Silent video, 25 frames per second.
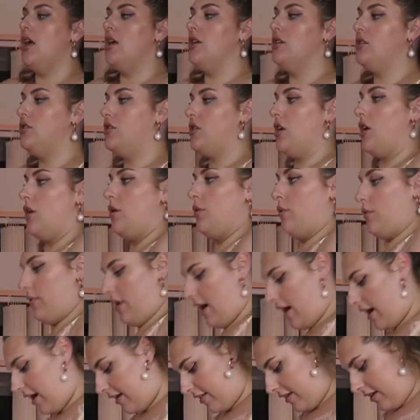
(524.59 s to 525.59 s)
So
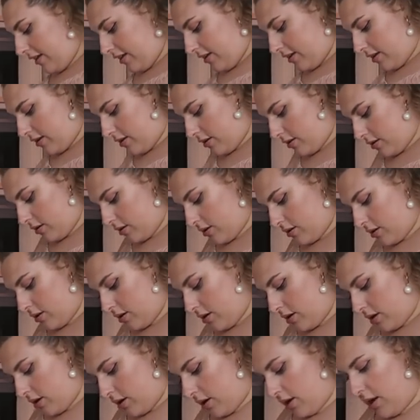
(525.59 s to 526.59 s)
I think
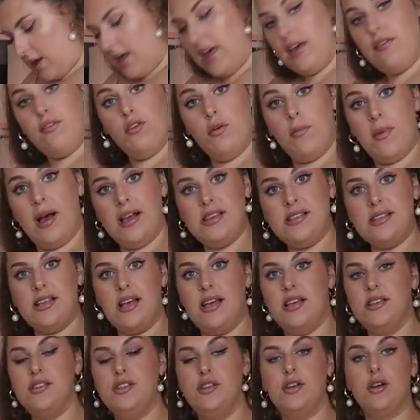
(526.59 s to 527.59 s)
if you're my
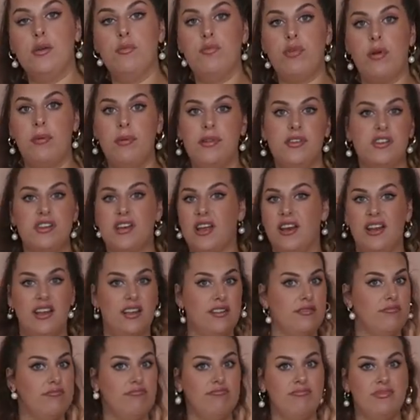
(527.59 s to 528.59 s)
size, you can probably just get
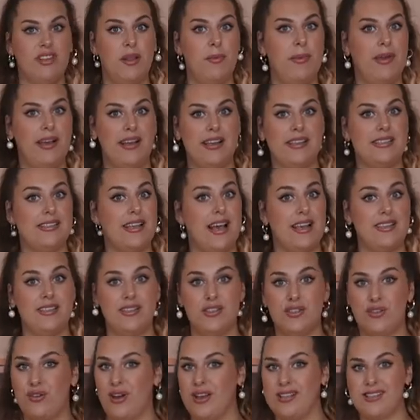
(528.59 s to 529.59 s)
in the bigger size
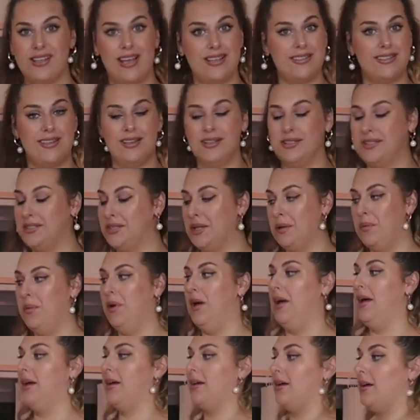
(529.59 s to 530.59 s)
and straight size and it'll still
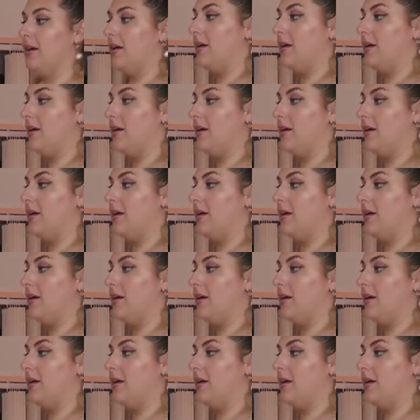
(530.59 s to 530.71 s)
work.